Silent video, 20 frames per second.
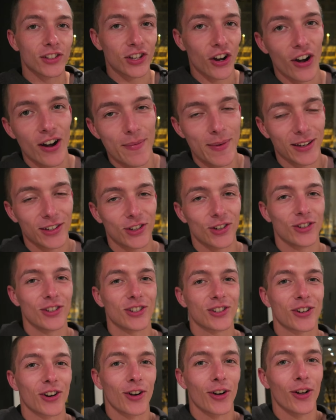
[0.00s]
Sorry,
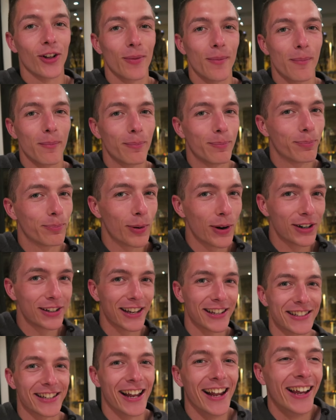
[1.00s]
Massachusetts girl. No.
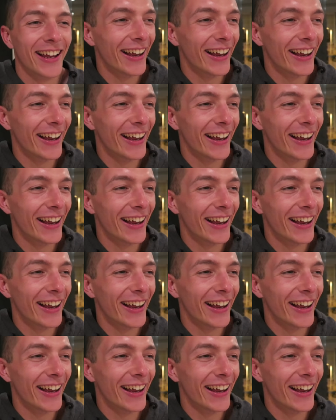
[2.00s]
Bert doesn't.